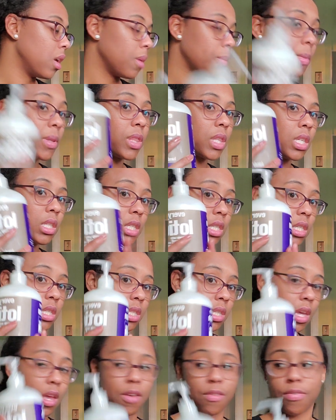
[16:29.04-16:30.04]
but this is
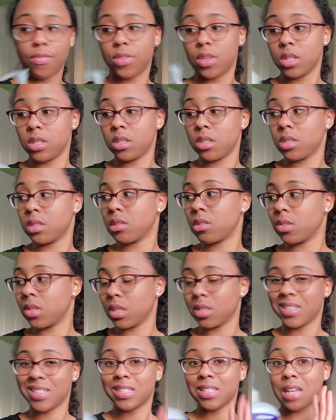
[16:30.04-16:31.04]
safe. This is
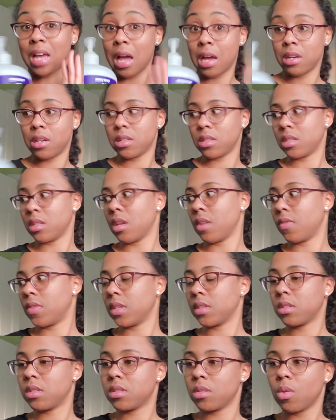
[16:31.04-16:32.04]
kind of safe.
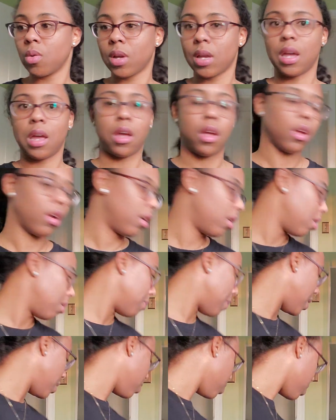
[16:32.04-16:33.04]
This is okay.
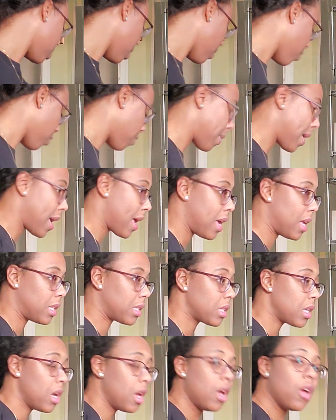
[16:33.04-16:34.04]
I use that for my
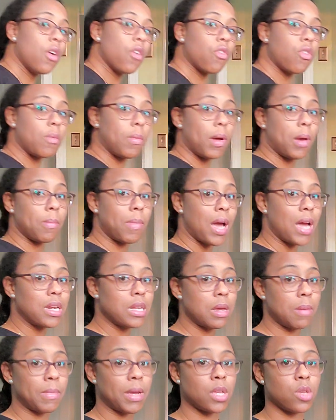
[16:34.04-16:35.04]
hands. For my
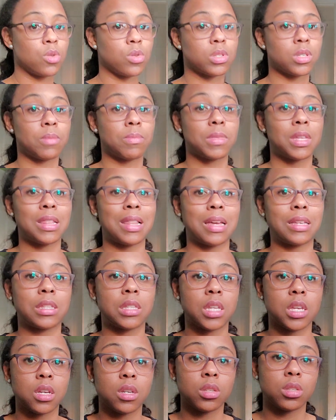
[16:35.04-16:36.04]
body, I might use something
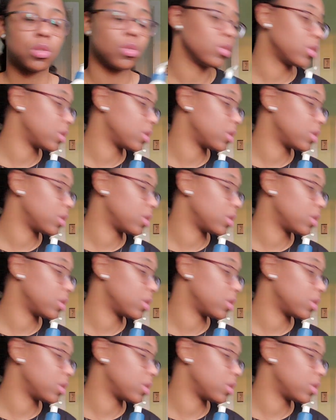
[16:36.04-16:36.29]
like this or